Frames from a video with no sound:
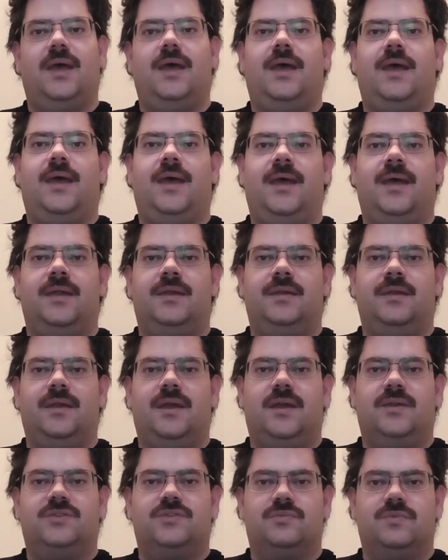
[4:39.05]
and
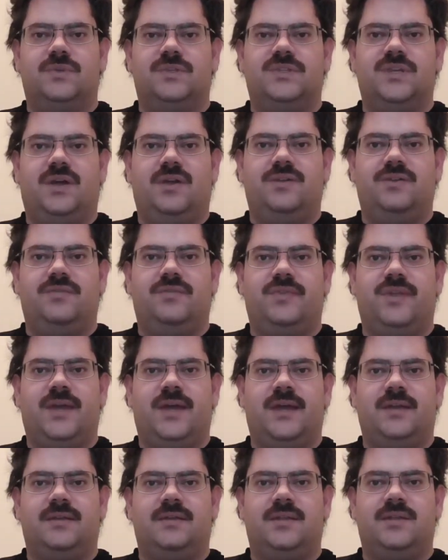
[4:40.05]
as a result of
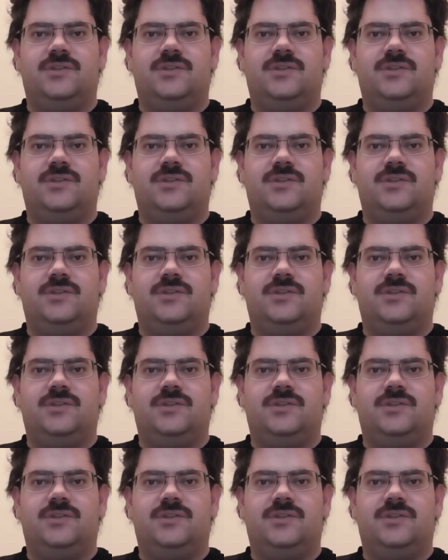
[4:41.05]
that,